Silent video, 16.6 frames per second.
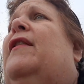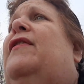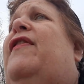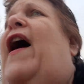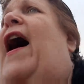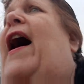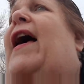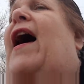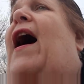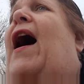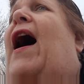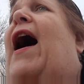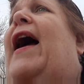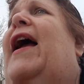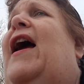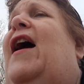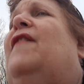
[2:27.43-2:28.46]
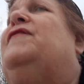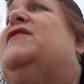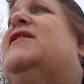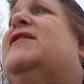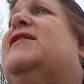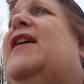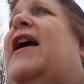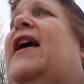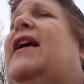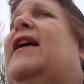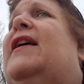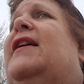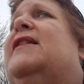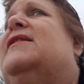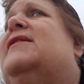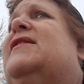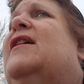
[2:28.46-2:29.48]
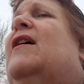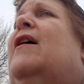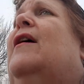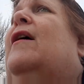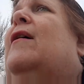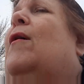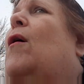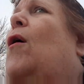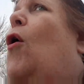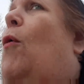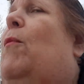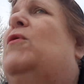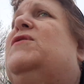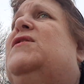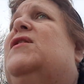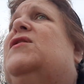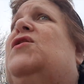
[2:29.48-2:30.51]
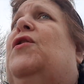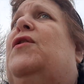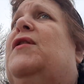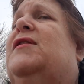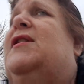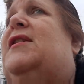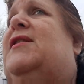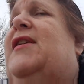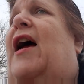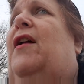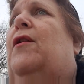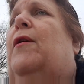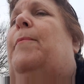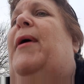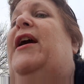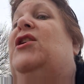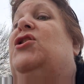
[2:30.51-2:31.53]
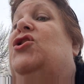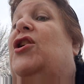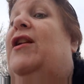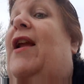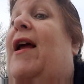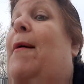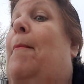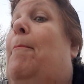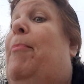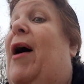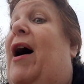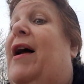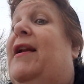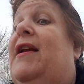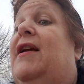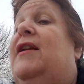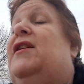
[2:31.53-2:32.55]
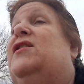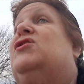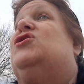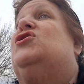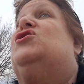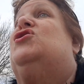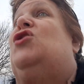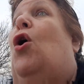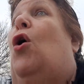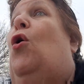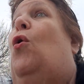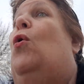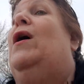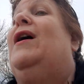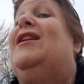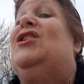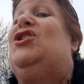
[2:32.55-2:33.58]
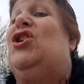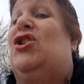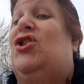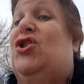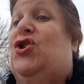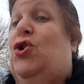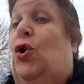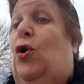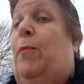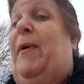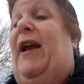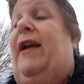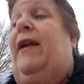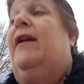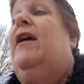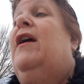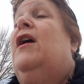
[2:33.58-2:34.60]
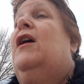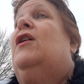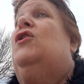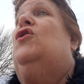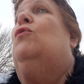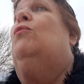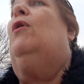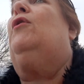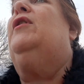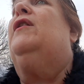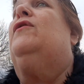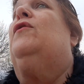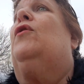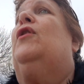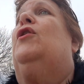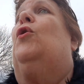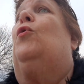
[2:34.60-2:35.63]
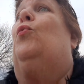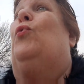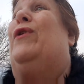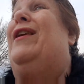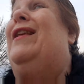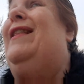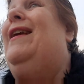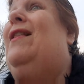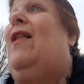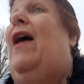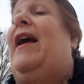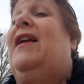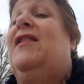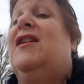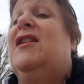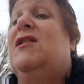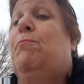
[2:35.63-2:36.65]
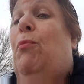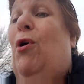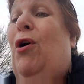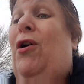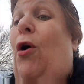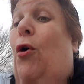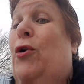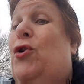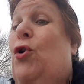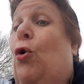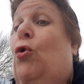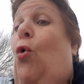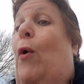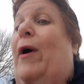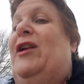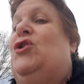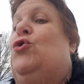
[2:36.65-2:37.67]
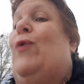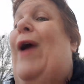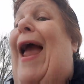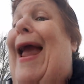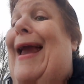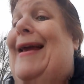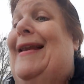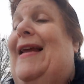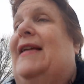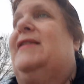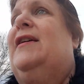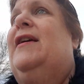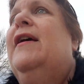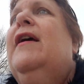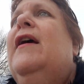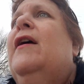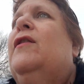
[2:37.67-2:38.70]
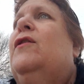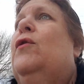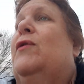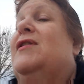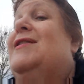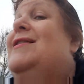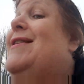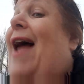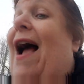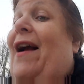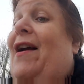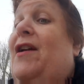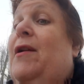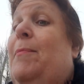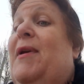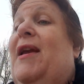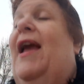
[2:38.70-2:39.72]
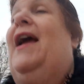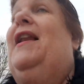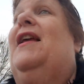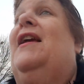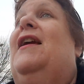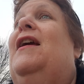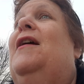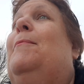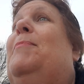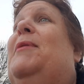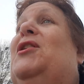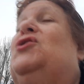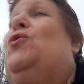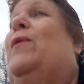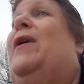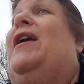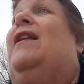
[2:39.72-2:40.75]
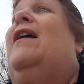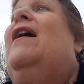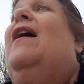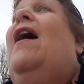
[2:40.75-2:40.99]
that I have to say is almost as good as A Silent Patient, but it is so disturbing. You are either going to really like this book or you're going to hate it. There is not going to be any in between.